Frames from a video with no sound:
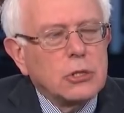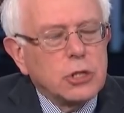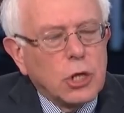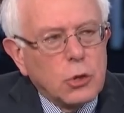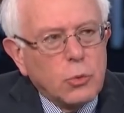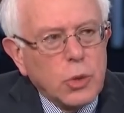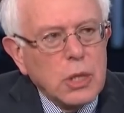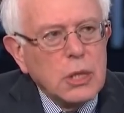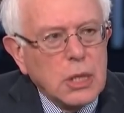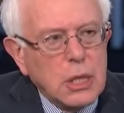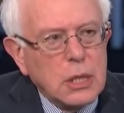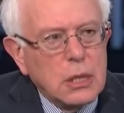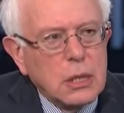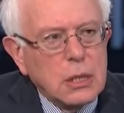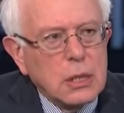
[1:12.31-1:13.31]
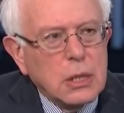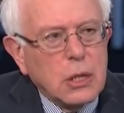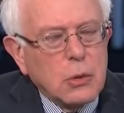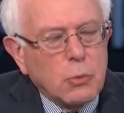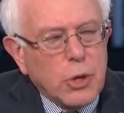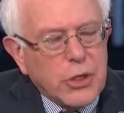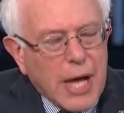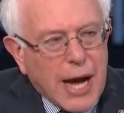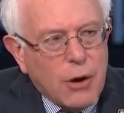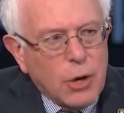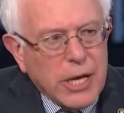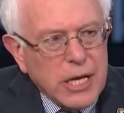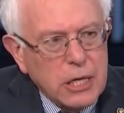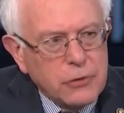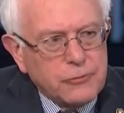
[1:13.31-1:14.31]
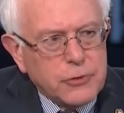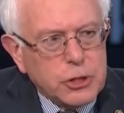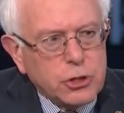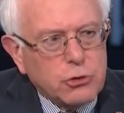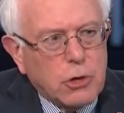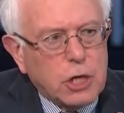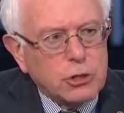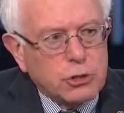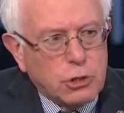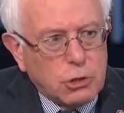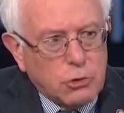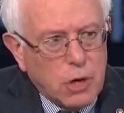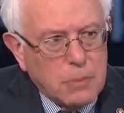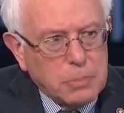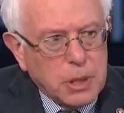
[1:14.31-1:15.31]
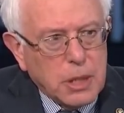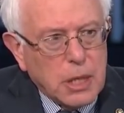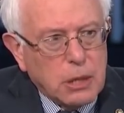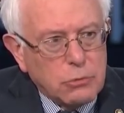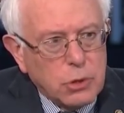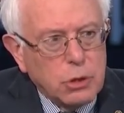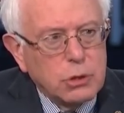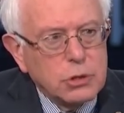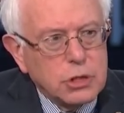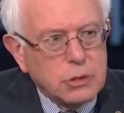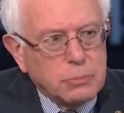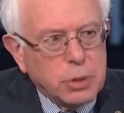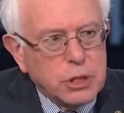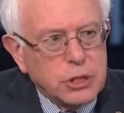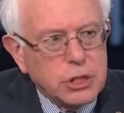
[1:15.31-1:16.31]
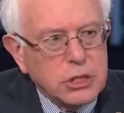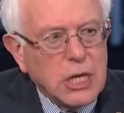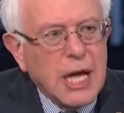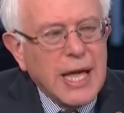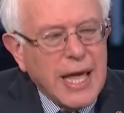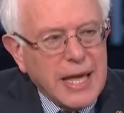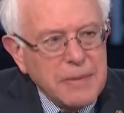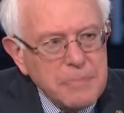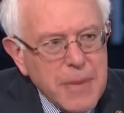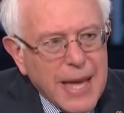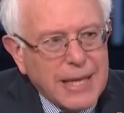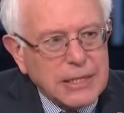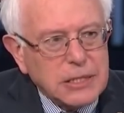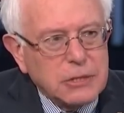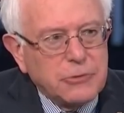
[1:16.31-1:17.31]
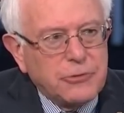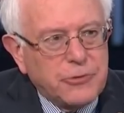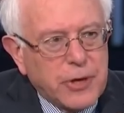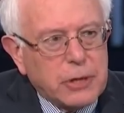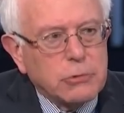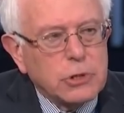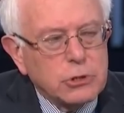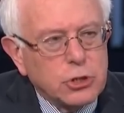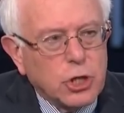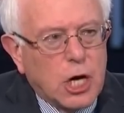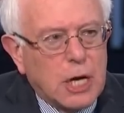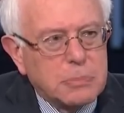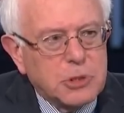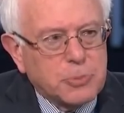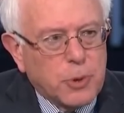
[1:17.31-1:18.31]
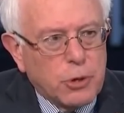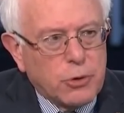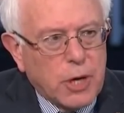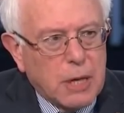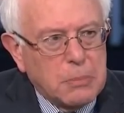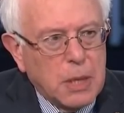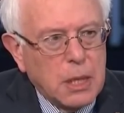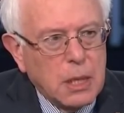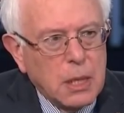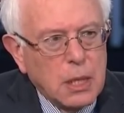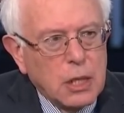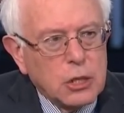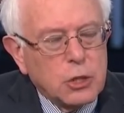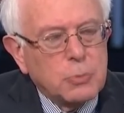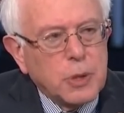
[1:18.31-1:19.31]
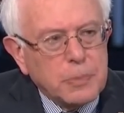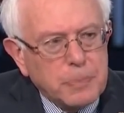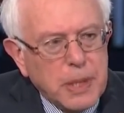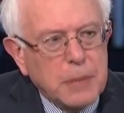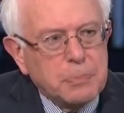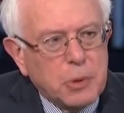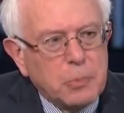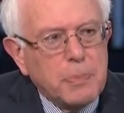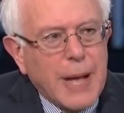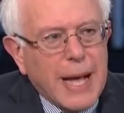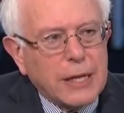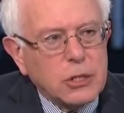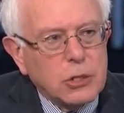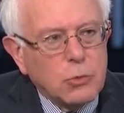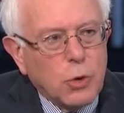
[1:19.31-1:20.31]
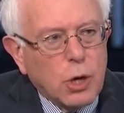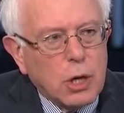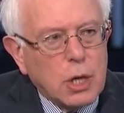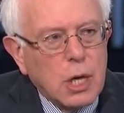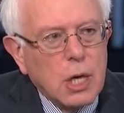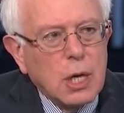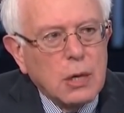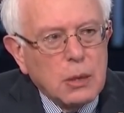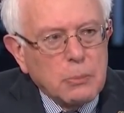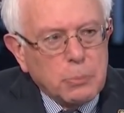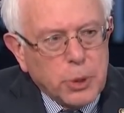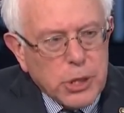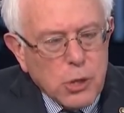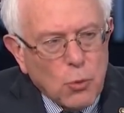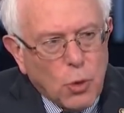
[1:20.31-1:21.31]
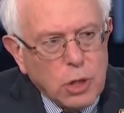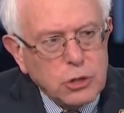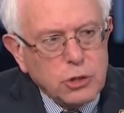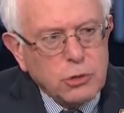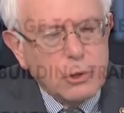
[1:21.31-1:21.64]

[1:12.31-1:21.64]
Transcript: Joe, we need, with our infrastructure crumbling, our roads and bridges, a massive federal jobs program to put people back to work. Putting $1